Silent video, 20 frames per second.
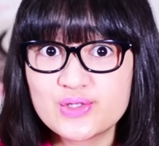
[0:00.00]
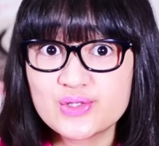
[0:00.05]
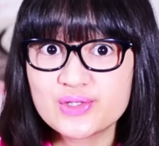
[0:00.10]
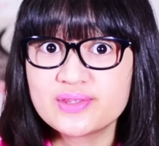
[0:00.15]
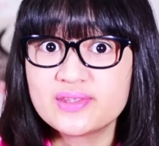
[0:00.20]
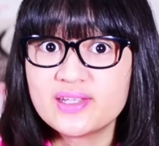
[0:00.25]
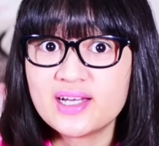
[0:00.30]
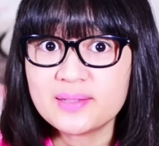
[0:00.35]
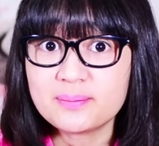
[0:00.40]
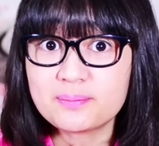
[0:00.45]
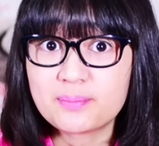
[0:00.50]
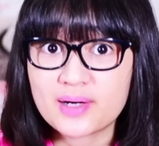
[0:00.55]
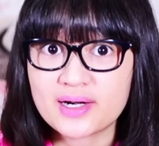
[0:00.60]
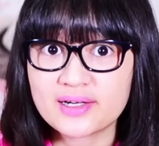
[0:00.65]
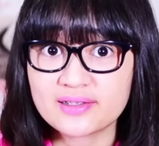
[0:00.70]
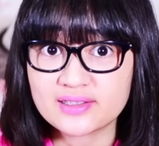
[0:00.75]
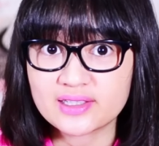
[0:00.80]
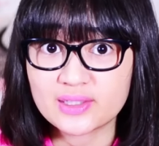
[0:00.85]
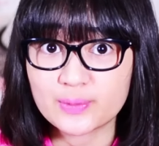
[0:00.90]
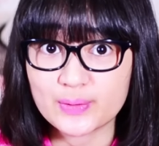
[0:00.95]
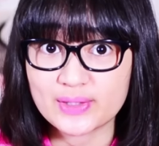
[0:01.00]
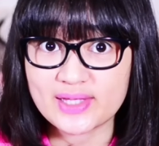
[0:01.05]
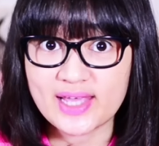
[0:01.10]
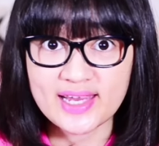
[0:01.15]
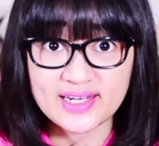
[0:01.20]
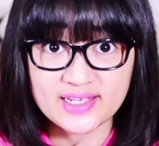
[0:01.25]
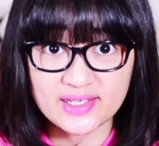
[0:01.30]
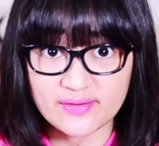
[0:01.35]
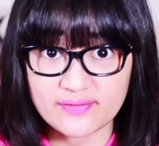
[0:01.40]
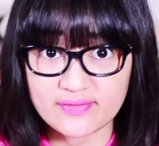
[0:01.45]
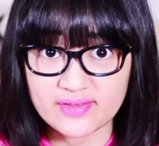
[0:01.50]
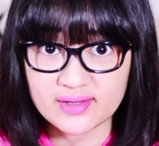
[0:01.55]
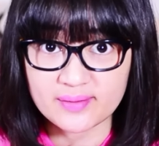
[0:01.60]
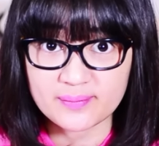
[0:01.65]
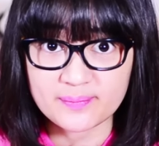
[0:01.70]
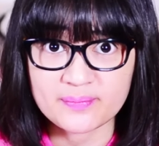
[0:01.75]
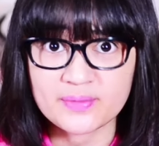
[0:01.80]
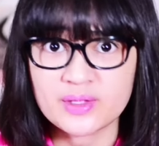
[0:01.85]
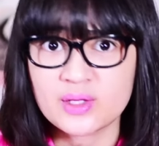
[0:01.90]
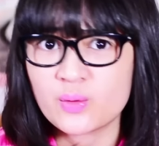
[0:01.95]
should not partner with any of them.